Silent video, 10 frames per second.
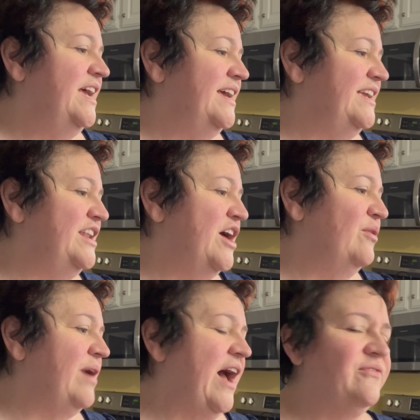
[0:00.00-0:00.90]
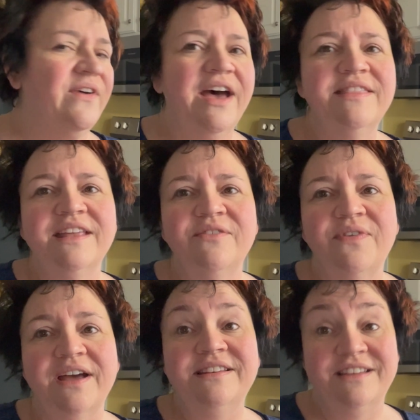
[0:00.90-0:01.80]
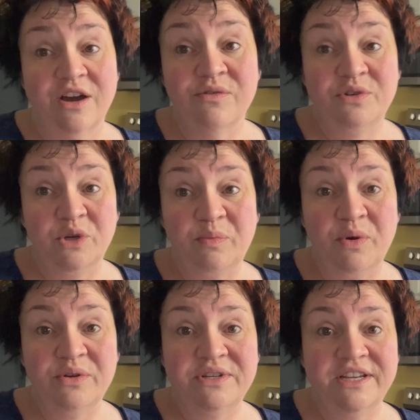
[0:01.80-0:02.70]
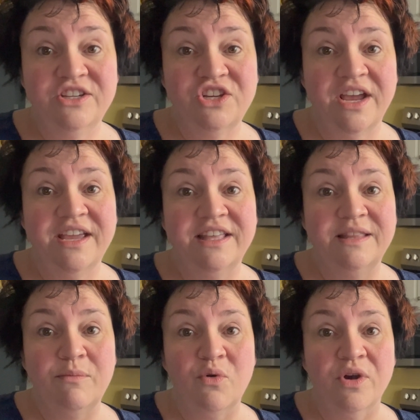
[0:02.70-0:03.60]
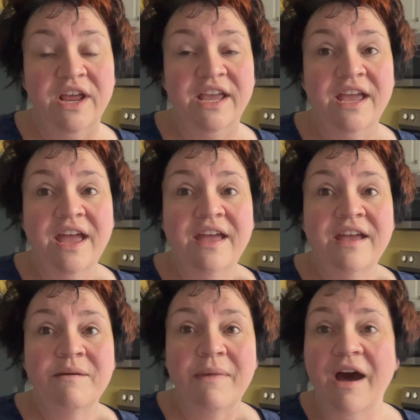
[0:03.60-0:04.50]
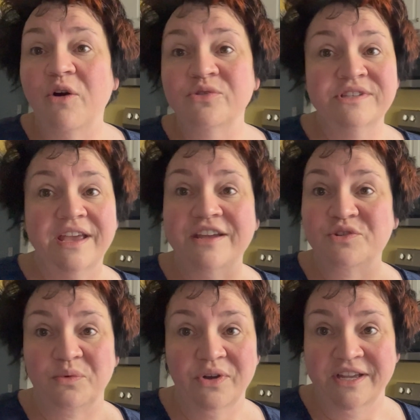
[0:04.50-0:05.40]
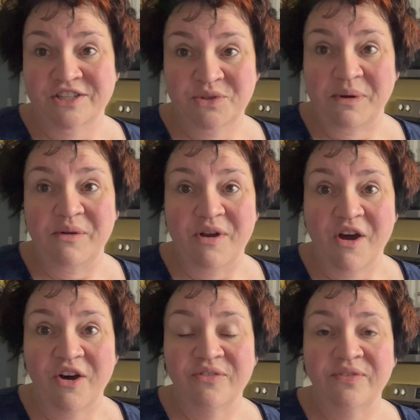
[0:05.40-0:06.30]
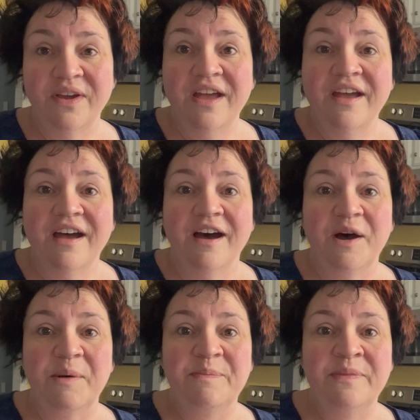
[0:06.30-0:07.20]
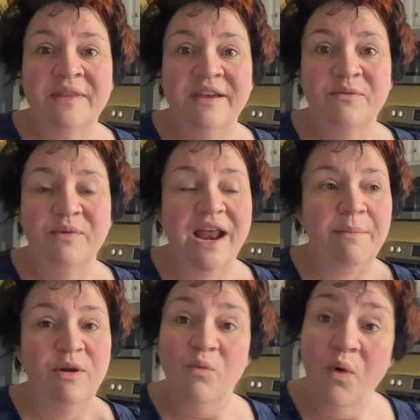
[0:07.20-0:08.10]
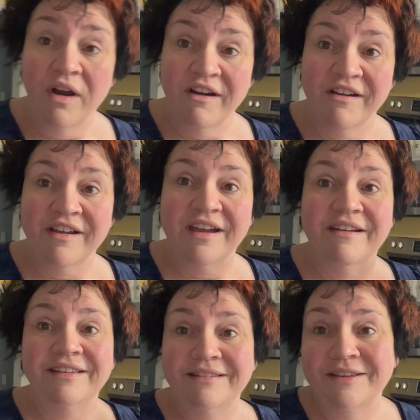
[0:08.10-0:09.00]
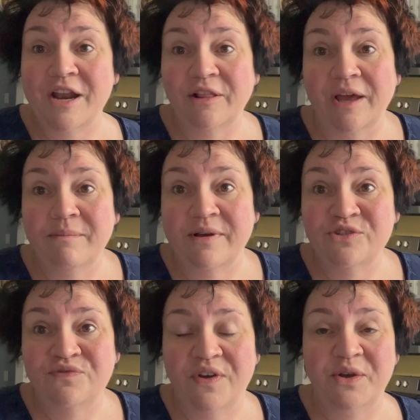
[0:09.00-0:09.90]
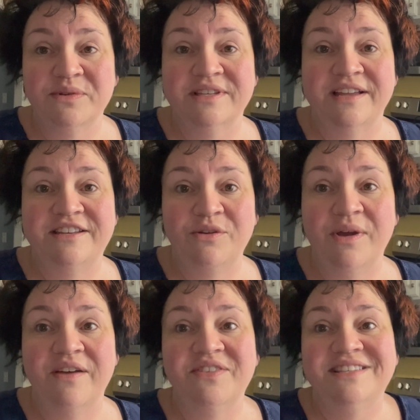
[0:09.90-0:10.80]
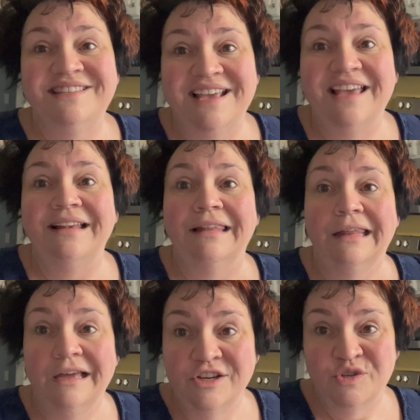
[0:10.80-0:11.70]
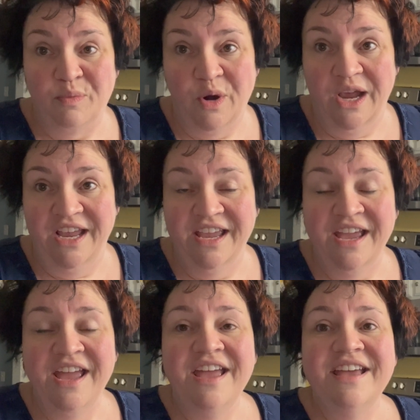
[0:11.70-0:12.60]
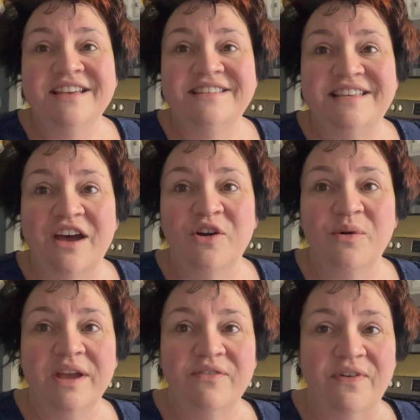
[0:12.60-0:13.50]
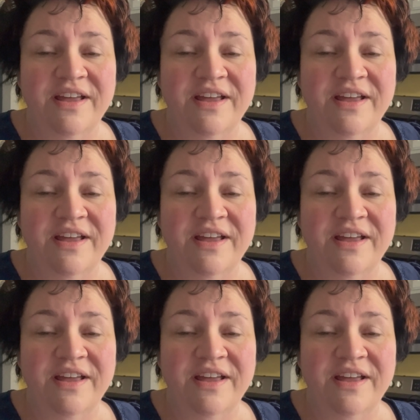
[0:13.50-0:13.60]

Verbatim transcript: you know, I find that if I don't do a protein shake in the morning, my whole schedule gets thrown off. Um, when I'm at work, you know, like most folks, I do have a set lunch break. So if I